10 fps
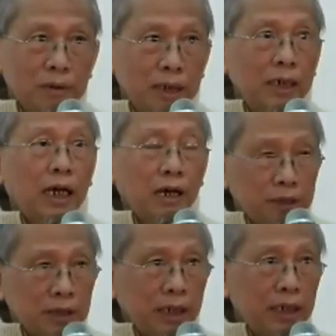Then
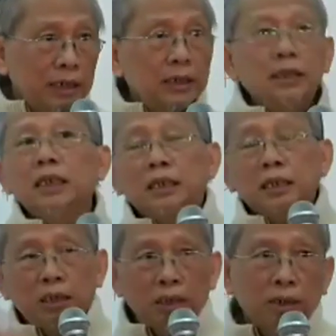after that, he said,
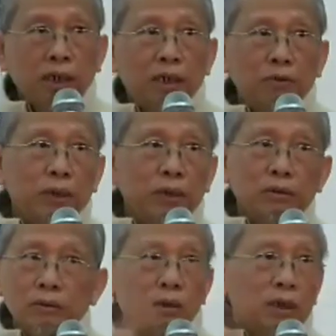straight away,
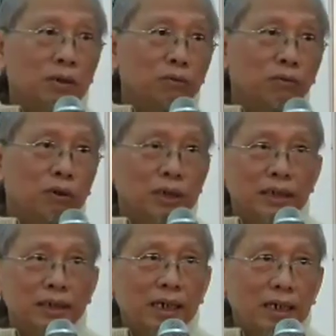don't go and do all the
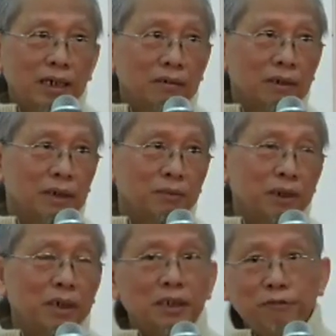jhana, all those things.
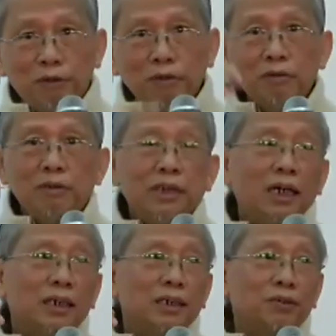Yeah? He followed the
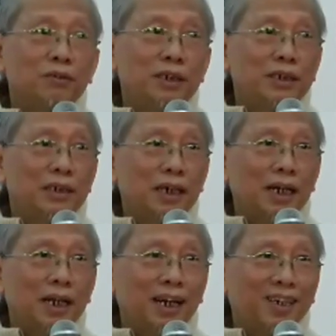other 2 teachers,
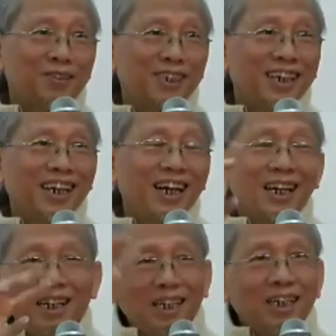Alara Udaka.
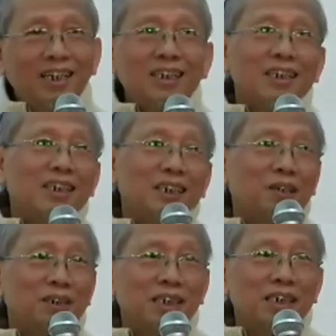He's
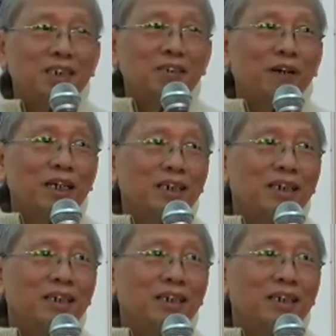not satisfied.